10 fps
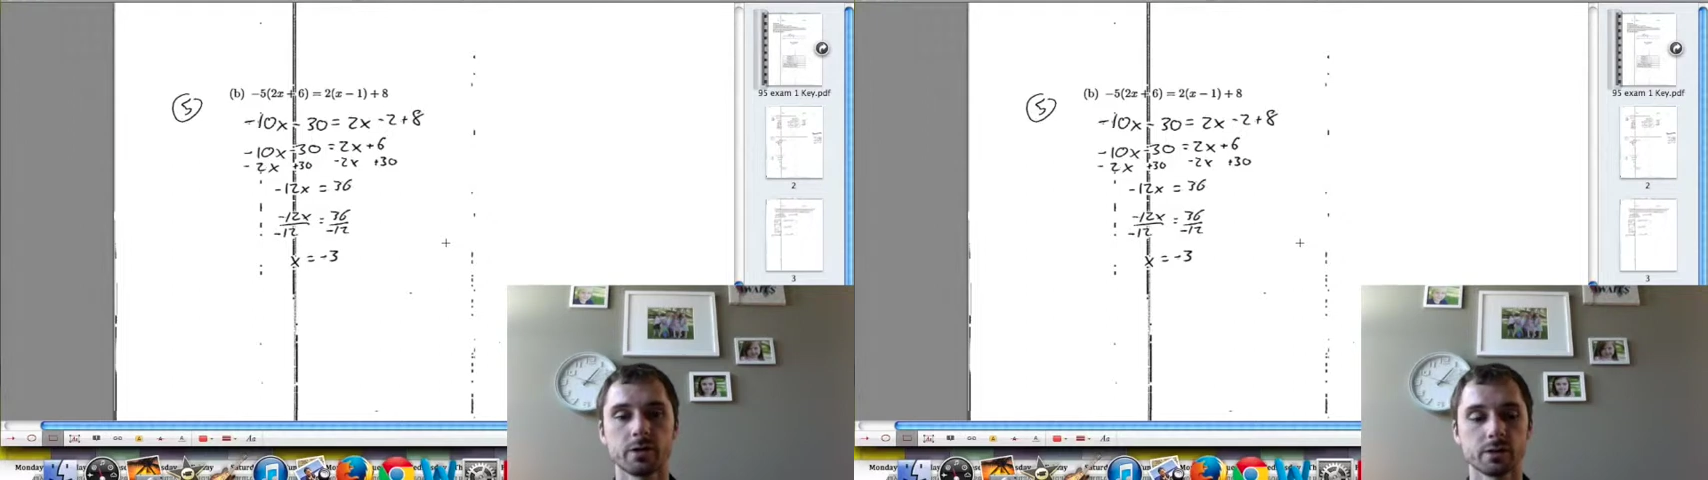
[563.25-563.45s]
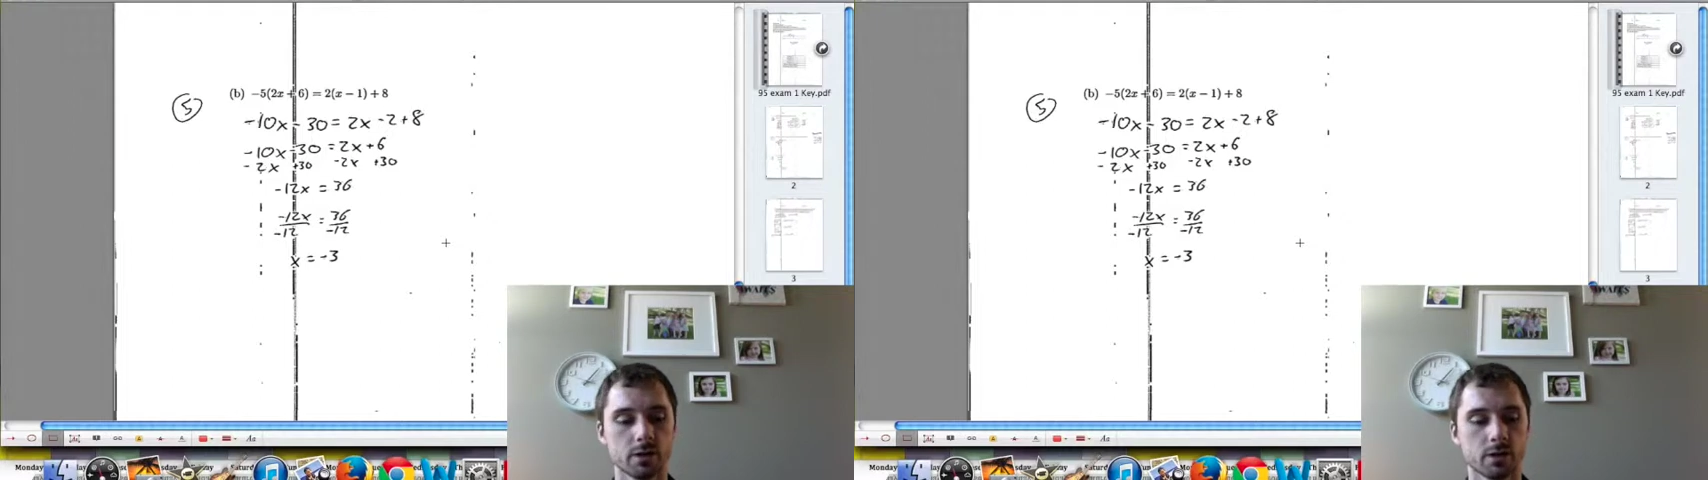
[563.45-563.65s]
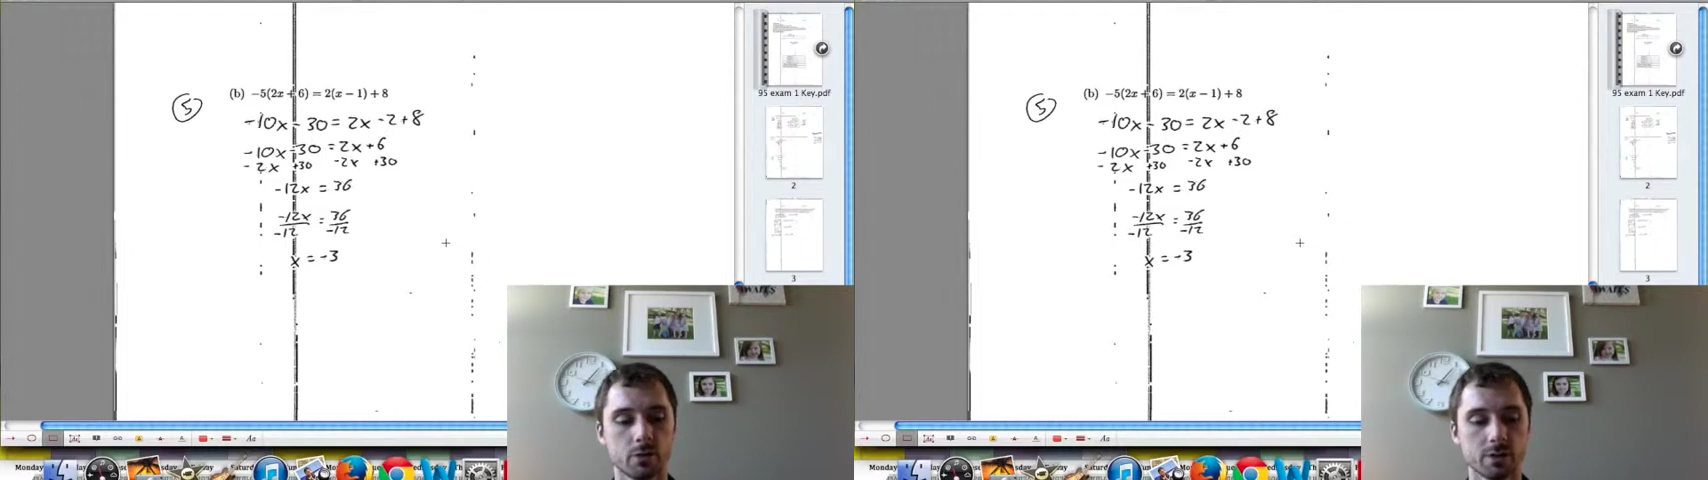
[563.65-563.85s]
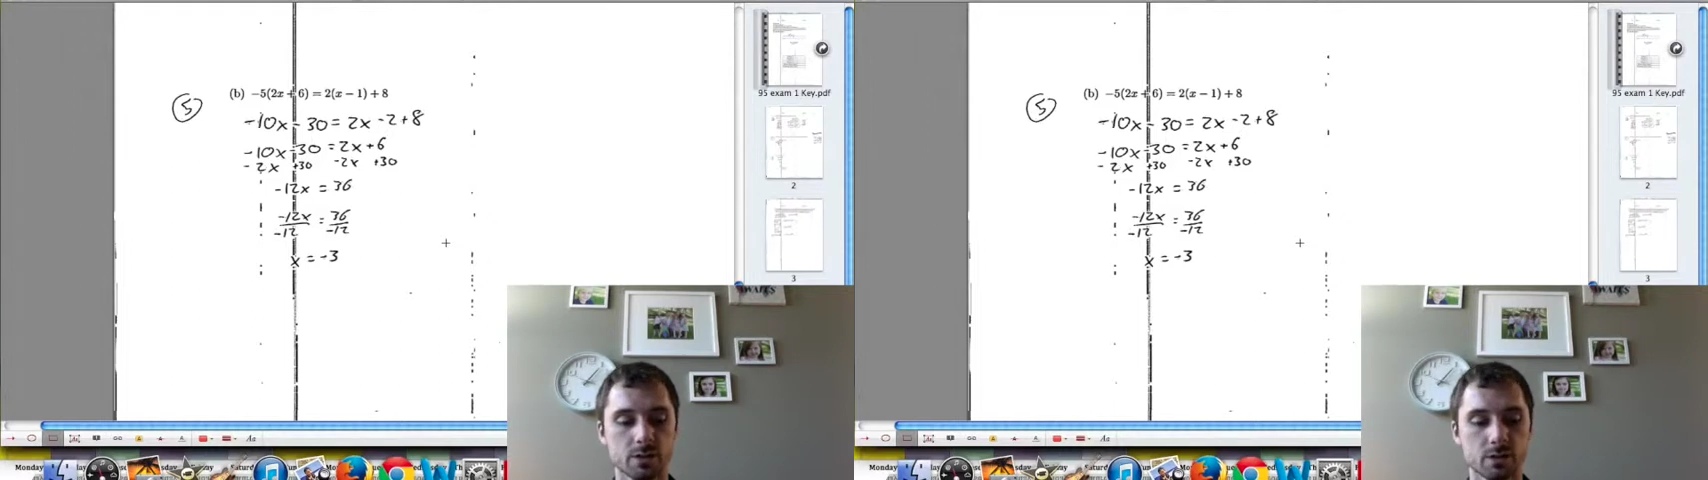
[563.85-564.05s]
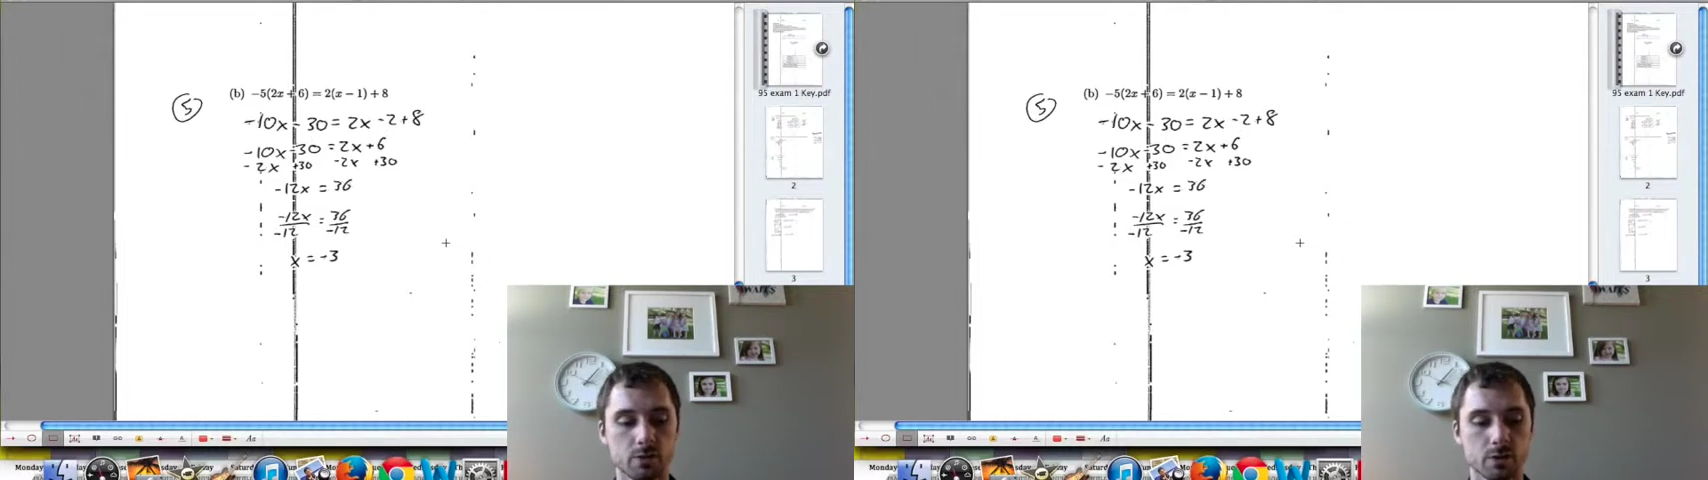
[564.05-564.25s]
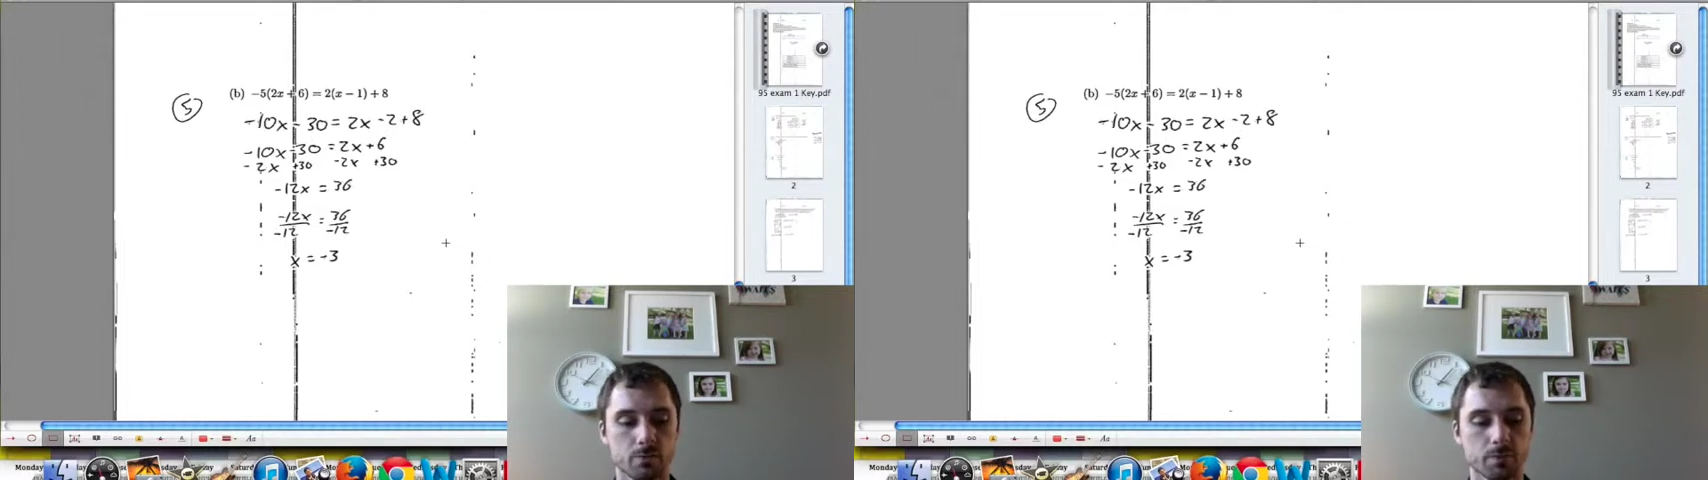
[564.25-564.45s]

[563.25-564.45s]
is going to go to 0.